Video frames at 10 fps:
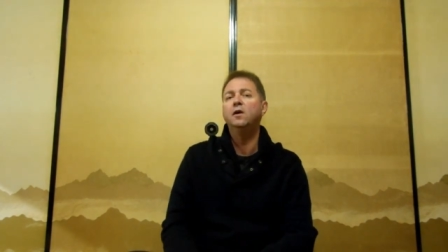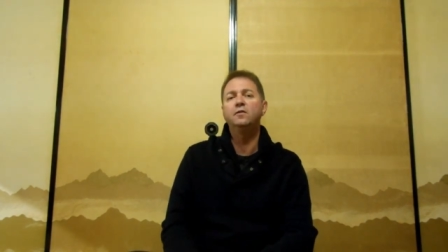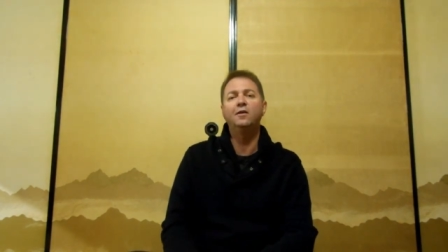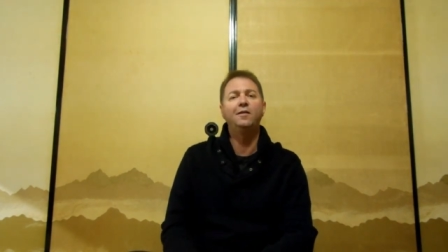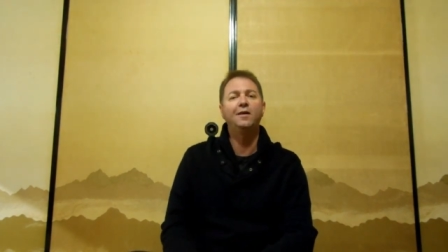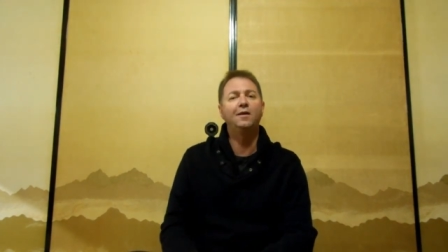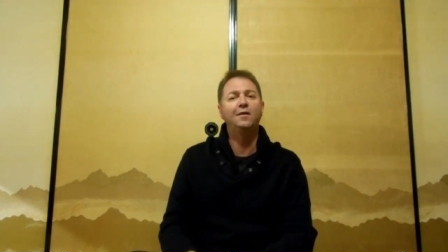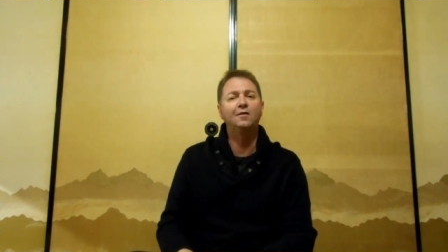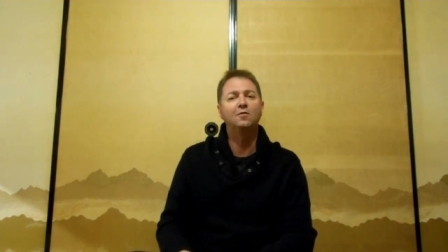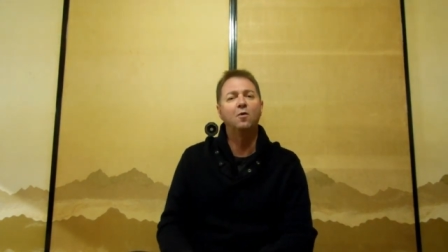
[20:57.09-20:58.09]
Tell you
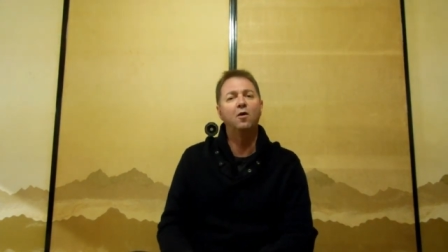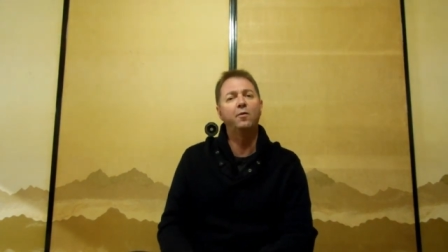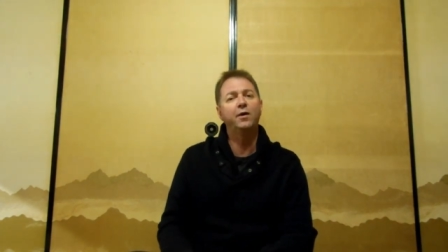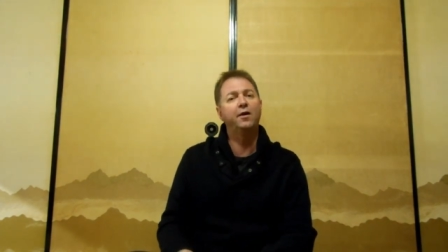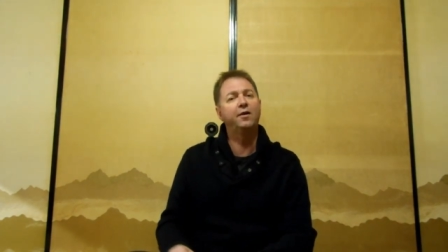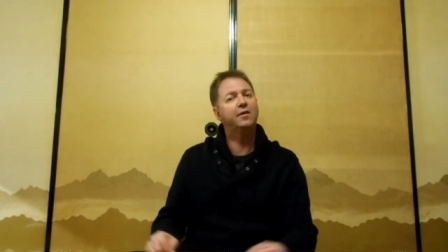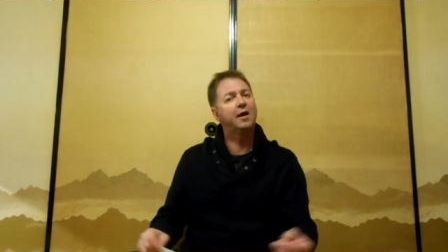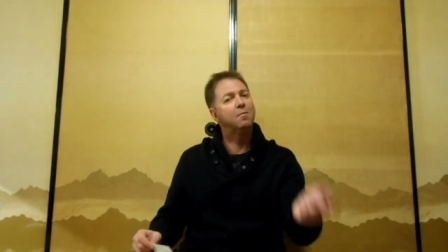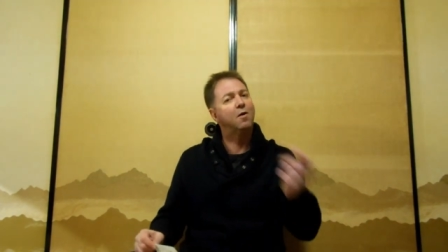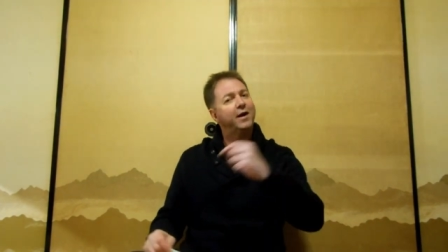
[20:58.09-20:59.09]
that tomorrow we're going to
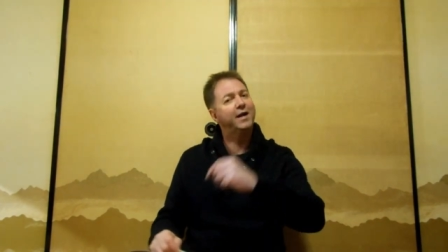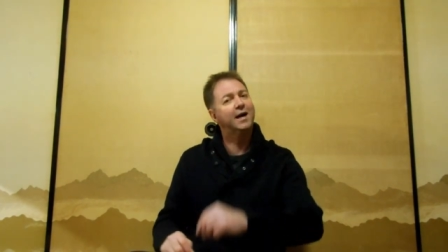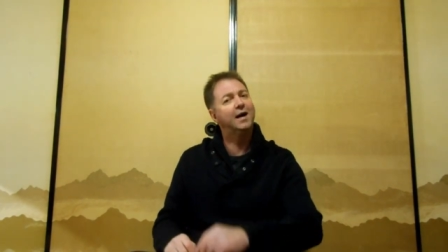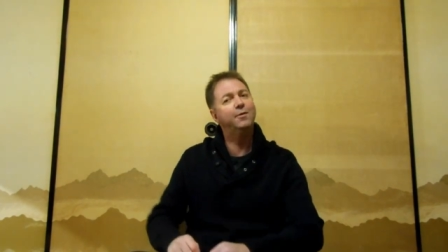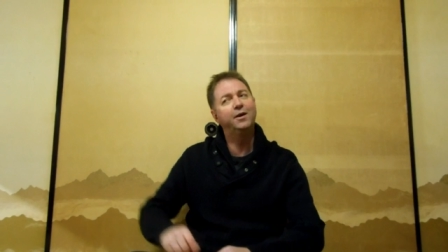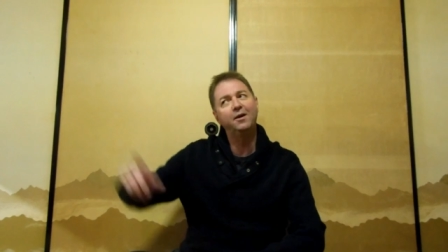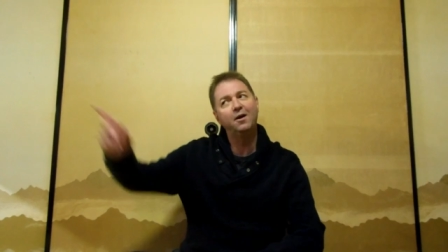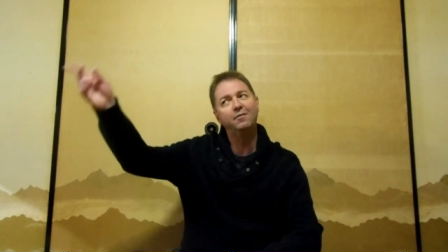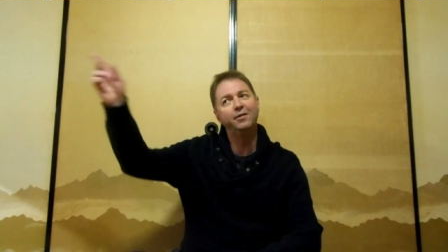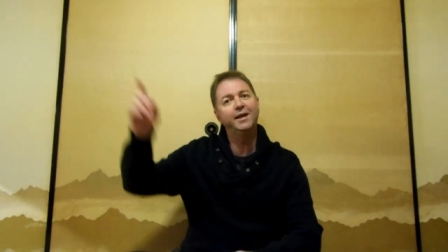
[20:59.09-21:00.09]
take my car, we're going to go
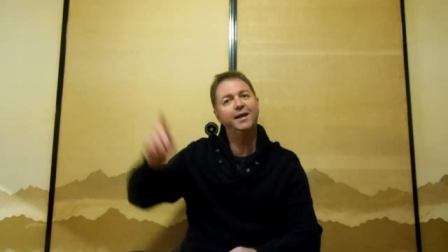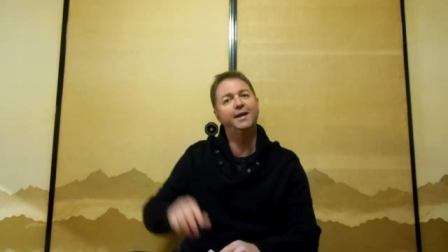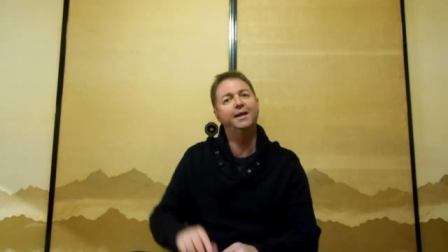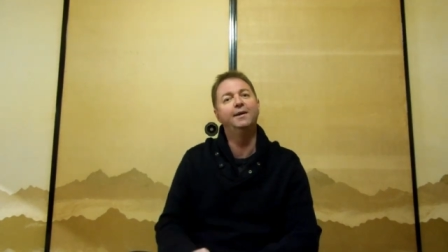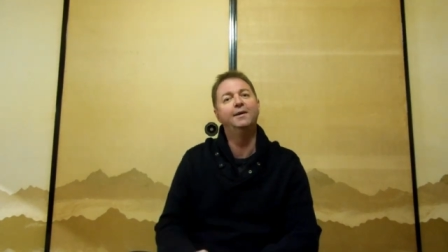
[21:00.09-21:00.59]
over there.